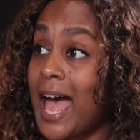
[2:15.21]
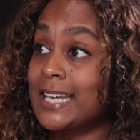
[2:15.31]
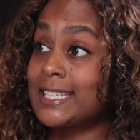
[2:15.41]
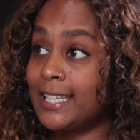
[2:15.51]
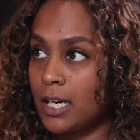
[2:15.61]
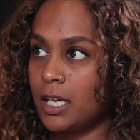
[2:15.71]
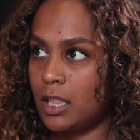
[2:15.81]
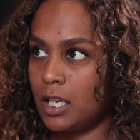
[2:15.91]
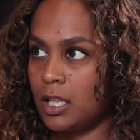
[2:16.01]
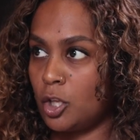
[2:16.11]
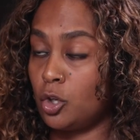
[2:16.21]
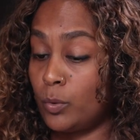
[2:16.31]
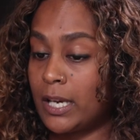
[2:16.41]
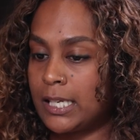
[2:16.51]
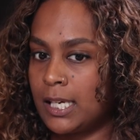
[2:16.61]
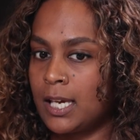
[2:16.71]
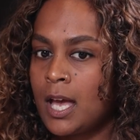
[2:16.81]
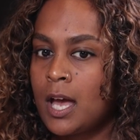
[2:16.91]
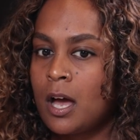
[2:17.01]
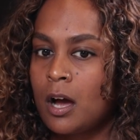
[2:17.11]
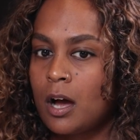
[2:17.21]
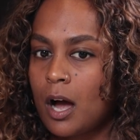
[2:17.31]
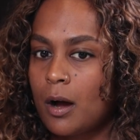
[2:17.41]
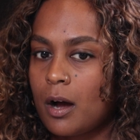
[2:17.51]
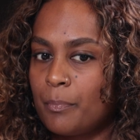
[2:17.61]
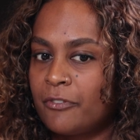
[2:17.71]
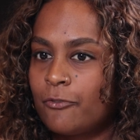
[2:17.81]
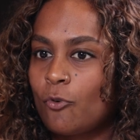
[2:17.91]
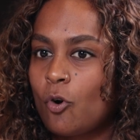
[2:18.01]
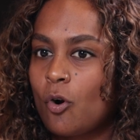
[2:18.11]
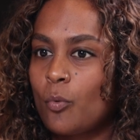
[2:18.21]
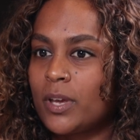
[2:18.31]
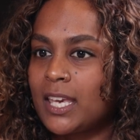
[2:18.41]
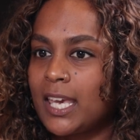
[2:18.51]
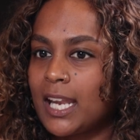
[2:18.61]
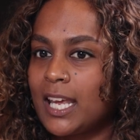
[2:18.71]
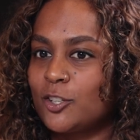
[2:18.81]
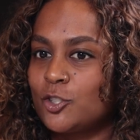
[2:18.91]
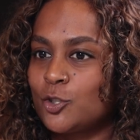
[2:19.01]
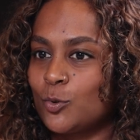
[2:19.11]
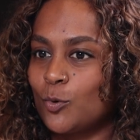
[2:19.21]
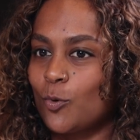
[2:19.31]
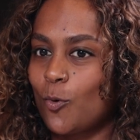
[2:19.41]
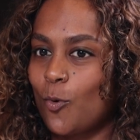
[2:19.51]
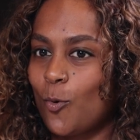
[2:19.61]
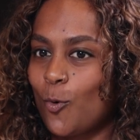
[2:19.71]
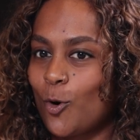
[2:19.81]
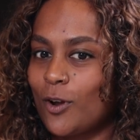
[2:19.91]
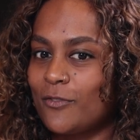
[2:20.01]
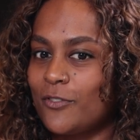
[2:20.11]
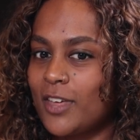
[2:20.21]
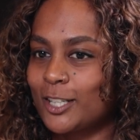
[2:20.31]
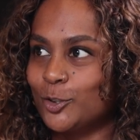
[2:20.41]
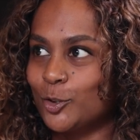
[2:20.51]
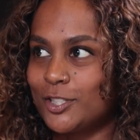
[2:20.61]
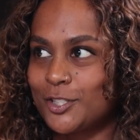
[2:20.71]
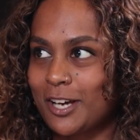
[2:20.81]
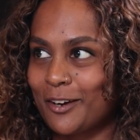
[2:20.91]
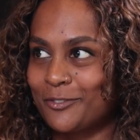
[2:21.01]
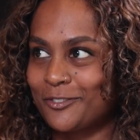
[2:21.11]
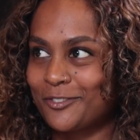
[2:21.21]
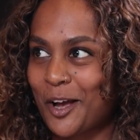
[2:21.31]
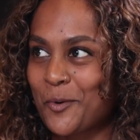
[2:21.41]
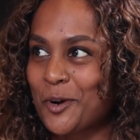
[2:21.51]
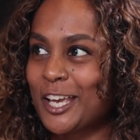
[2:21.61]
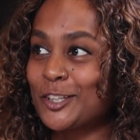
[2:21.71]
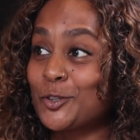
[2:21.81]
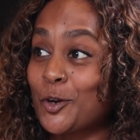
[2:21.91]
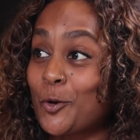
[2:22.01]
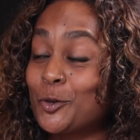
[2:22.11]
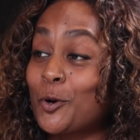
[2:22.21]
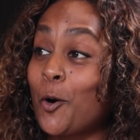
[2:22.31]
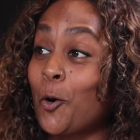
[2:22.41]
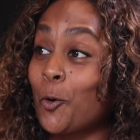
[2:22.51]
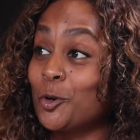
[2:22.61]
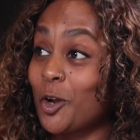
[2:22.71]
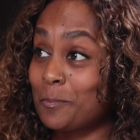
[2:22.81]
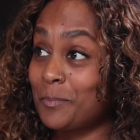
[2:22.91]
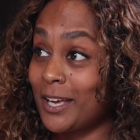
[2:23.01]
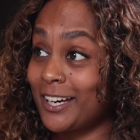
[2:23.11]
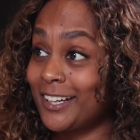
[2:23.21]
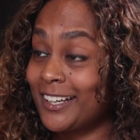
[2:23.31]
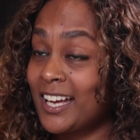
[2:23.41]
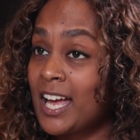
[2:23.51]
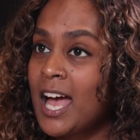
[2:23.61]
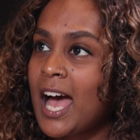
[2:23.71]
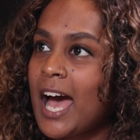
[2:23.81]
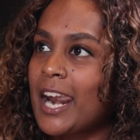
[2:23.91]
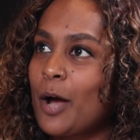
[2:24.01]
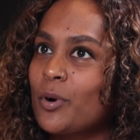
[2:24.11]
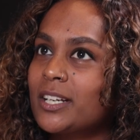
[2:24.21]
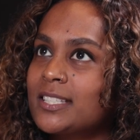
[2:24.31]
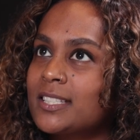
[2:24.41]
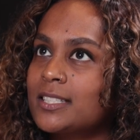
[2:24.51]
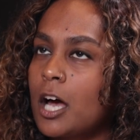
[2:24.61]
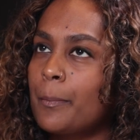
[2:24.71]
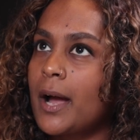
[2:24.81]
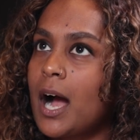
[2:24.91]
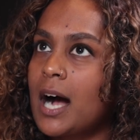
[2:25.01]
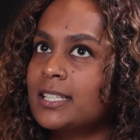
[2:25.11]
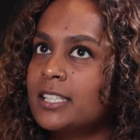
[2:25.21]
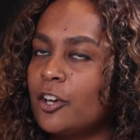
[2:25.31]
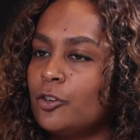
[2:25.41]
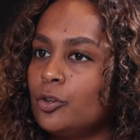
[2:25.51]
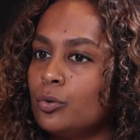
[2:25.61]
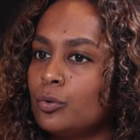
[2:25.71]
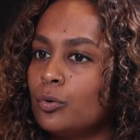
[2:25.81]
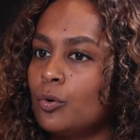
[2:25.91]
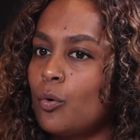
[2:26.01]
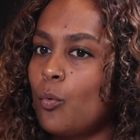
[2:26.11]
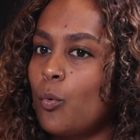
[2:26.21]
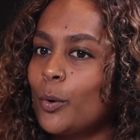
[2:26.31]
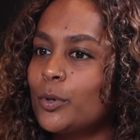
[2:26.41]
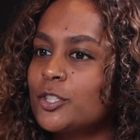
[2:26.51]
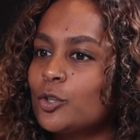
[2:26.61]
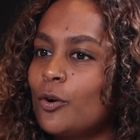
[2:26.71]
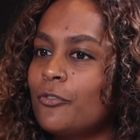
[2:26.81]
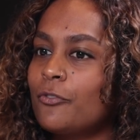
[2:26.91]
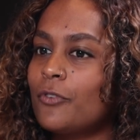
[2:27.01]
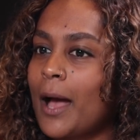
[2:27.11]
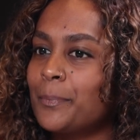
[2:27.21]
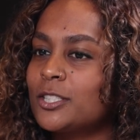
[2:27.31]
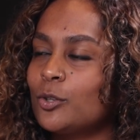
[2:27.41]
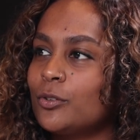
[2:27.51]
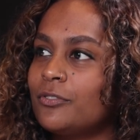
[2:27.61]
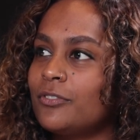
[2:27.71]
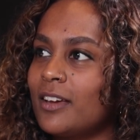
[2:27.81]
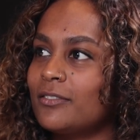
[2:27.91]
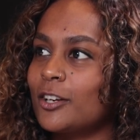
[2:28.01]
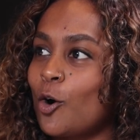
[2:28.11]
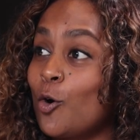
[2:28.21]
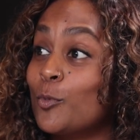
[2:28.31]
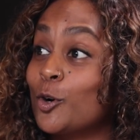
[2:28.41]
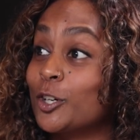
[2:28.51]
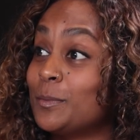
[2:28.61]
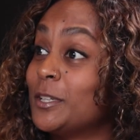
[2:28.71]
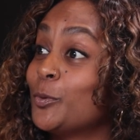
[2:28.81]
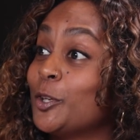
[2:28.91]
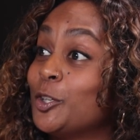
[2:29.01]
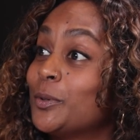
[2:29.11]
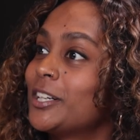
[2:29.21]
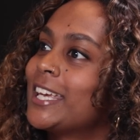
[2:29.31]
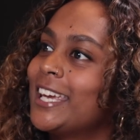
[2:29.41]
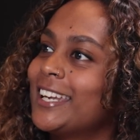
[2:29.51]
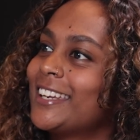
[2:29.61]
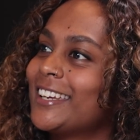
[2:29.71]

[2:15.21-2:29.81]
and here in the UAE. Before we get into all of that good stuff, I want to get to know you a whole lot better. And I want to start by asking you, what was your absolute favorite home-cooked meal when you were a kid?